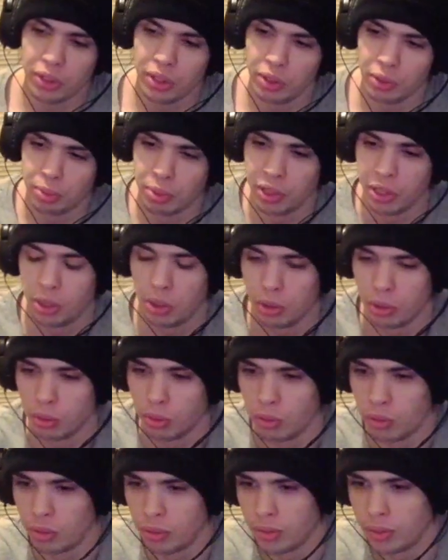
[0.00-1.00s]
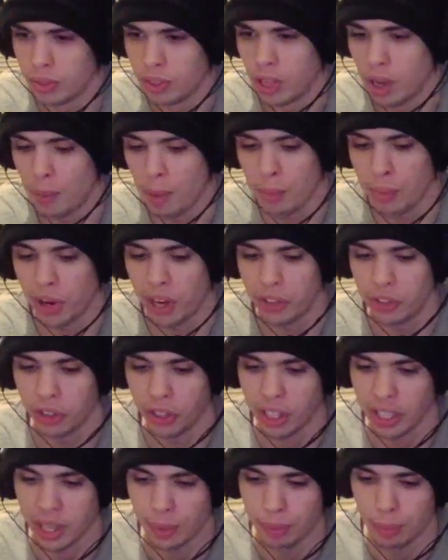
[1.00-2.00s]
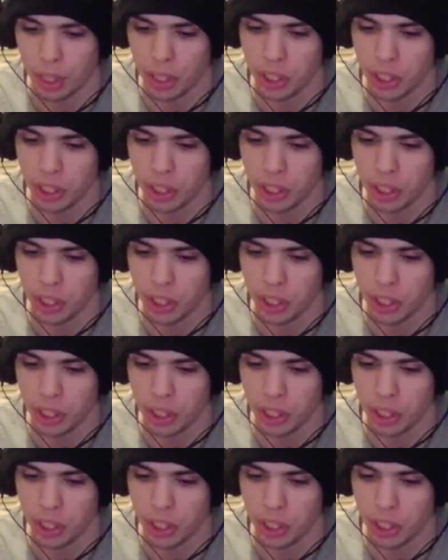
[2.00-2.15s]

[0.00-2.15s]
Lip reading: 3 is pretty cool. I remember I took like